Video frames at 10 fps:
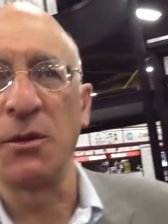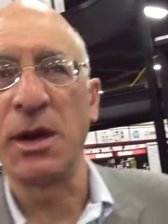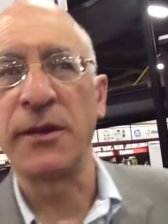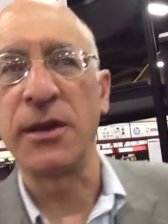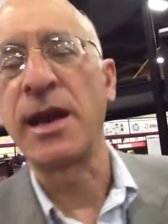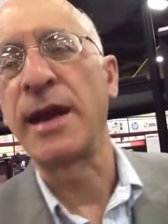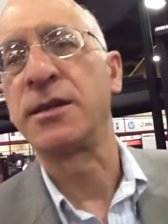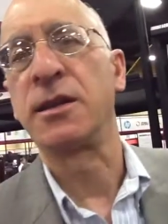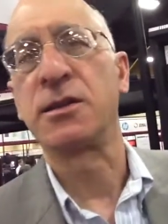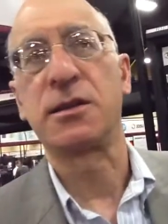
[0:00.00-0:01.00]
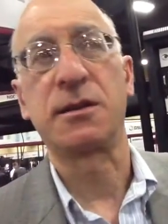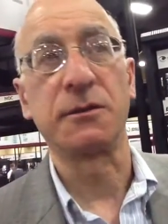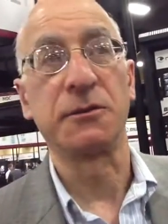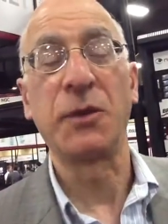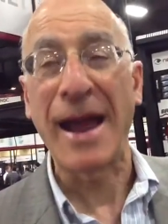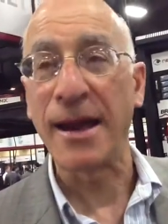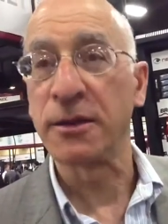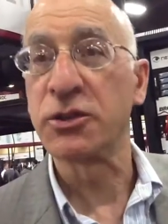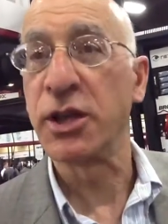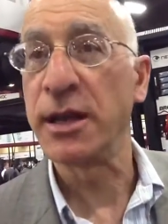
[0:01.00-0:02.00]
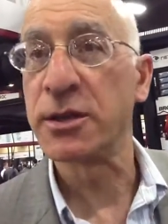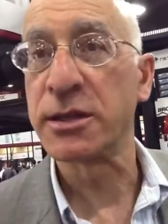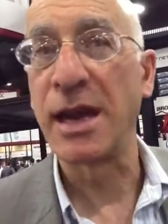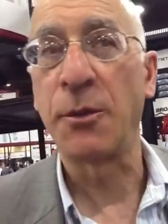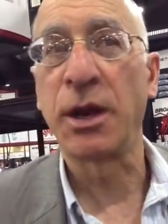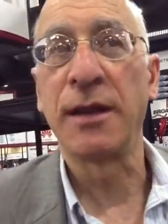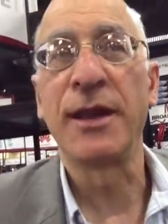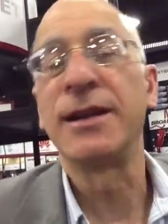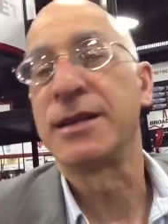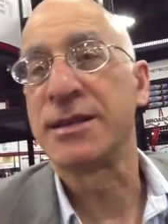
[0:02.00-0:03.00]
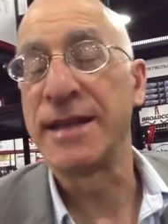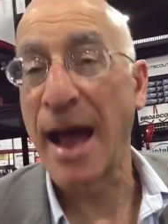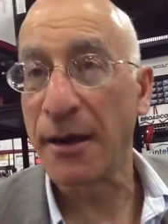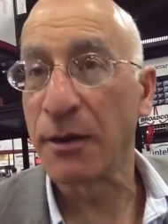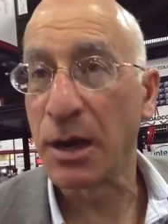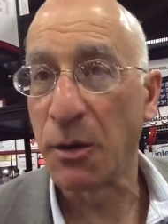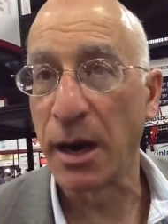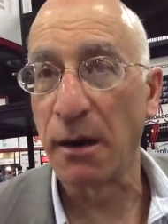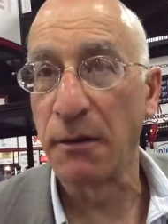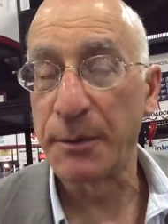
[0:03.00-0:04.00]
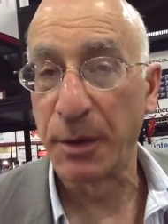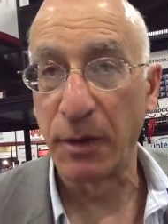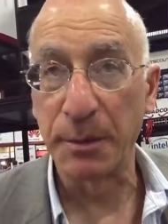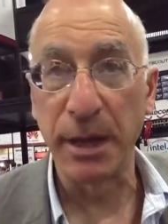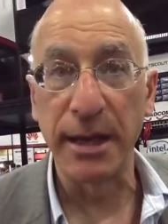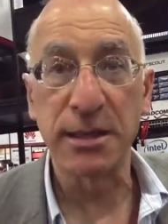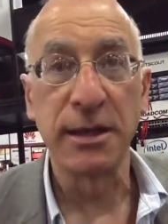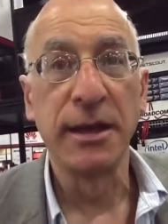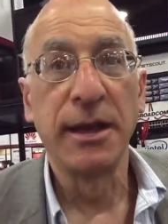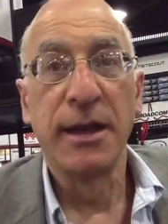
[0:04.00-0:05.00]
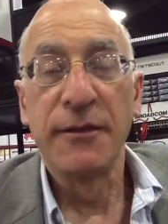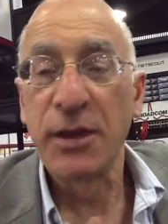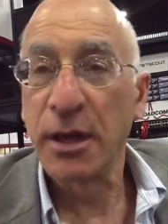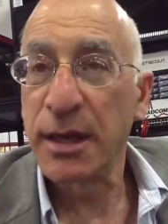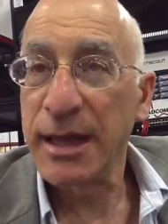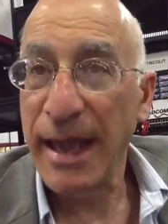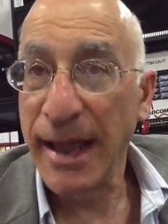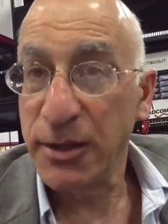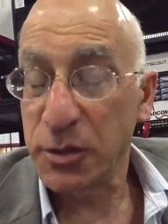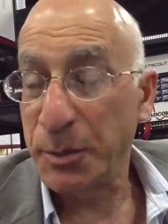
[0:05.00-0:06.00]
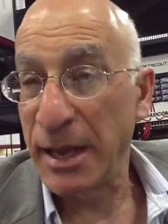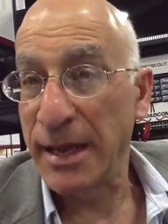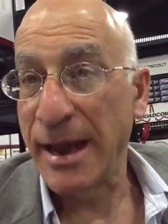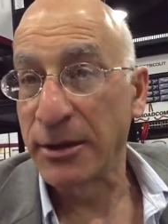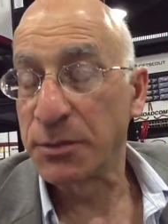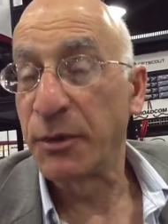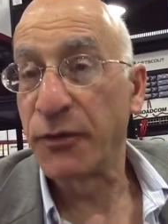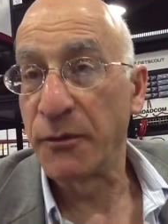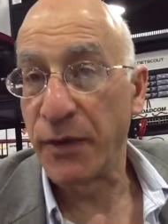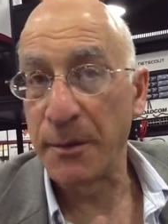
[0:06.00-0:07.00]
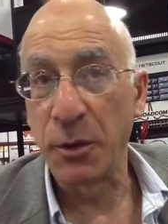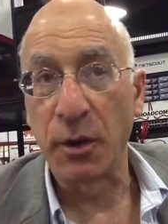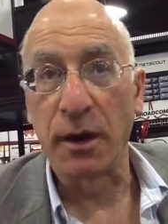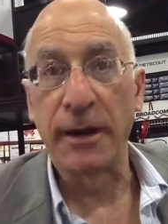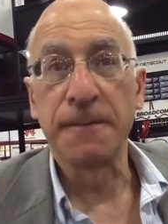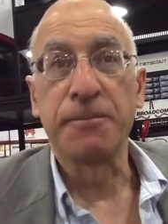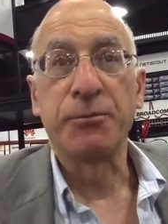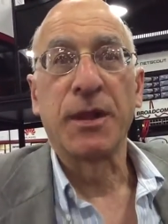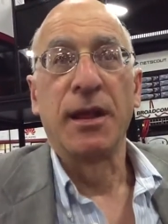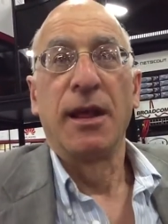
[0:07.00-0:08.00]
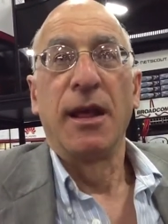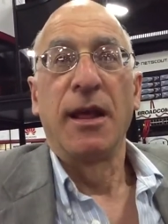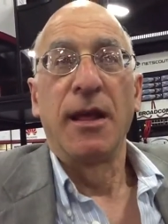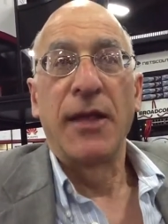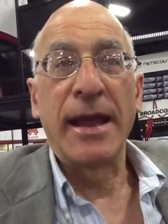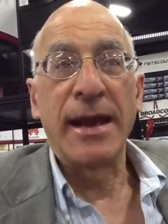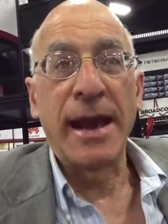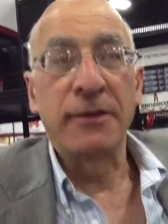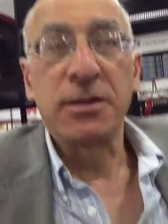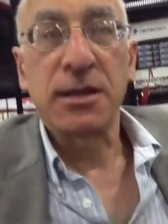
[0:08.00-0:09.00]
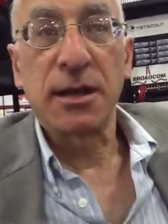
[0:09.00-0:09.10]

one of the nicest radical changes in networking that it does not require rip and replace. Yeah. If you look at the HP announcement from February, they announced